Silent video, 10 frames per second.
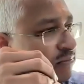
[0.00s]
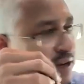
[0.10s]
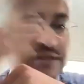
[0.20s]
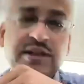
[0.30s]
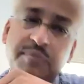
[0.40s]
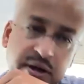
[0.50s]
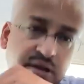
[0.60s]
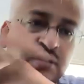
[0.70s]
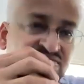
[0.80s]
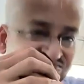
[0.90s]
less than $1
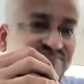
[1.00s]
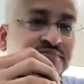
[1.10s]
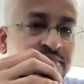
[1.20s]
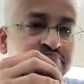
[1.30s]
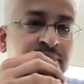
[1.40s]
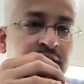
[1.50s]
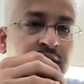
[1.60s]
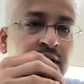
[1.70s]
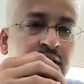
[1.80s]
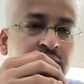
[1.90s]
million.
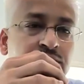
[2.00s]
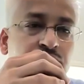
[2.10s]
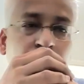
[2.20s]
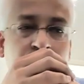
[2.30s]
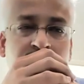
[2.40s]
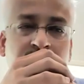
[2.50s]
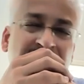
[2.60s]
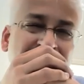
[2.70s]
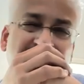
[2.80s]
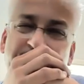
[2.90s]
So
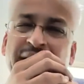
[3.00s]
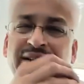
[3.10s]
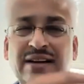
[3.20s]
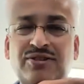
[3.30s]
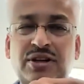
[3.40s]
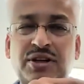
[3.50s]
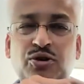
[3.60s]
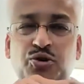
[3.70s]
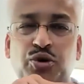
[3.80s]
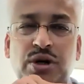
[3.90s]
it depends actually,
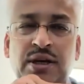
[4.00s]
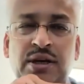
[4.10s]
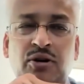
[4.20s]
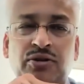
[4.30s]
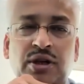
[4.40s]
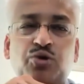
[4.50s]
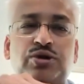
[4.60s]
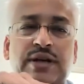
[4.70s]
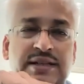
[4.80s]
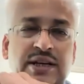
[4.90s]
totally on the
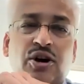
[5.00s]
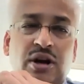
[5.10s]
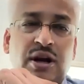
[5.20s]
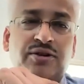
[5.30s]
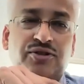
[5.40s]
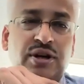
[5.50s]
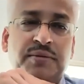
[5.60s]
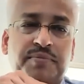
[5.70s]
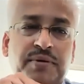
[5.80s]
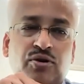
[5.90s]
use case and all. I
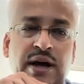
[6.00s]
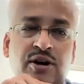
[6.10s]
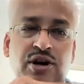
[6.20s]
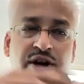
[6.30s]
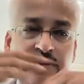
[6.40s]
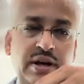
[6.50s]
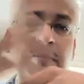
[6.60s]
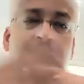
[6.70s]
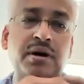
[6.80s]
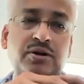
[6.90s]
really, cannot have a
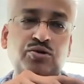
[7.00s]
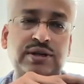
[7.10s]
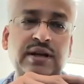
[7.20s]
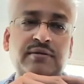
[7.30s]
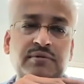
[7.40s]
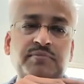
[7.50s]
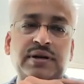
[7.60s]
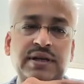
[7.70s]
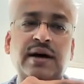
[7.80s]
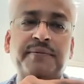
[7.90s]
number to say,
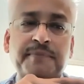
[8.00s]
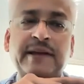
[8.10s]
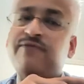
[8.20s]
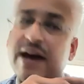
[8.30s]
but yeah, it